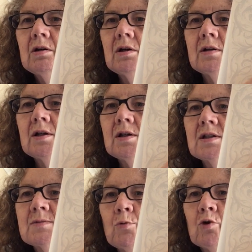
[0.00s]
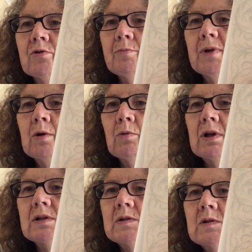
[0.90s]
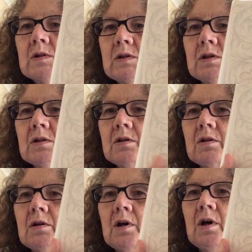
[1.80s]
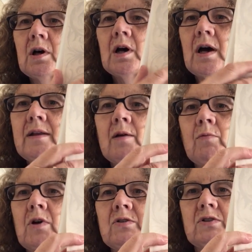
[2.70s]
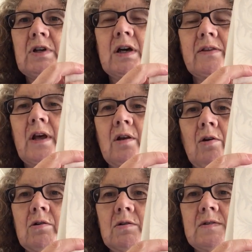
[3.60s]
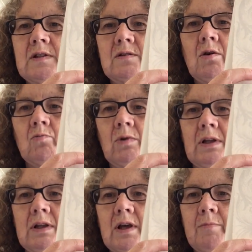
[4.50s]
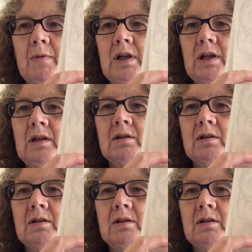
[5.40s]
And then there's more of the big ones. And that won't take that long because there's not really that many.